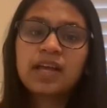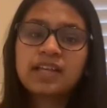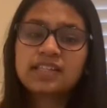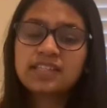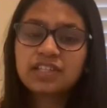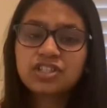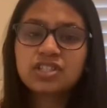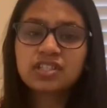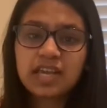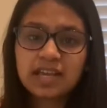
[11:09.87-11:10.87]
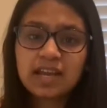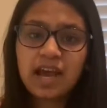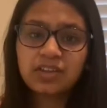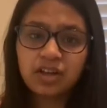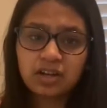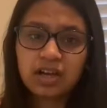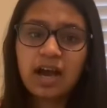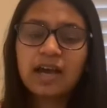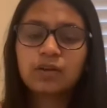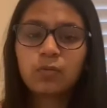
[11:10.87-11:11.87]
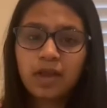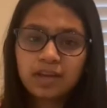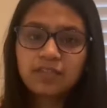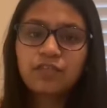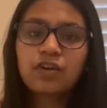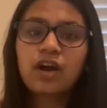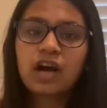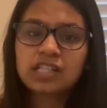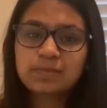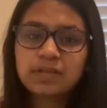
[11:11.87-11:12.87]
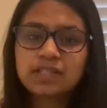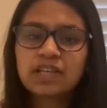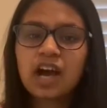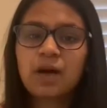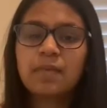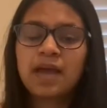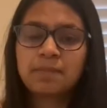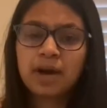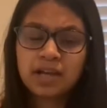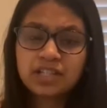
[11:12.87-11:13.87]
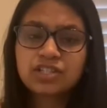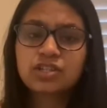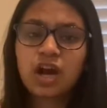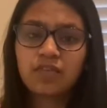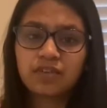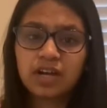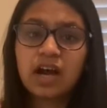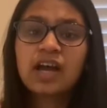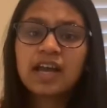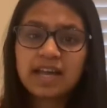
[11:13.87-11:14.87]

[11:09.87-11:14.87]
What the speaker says: Instead, she stayed at Lanka and waited for her husband to come and punish Ravana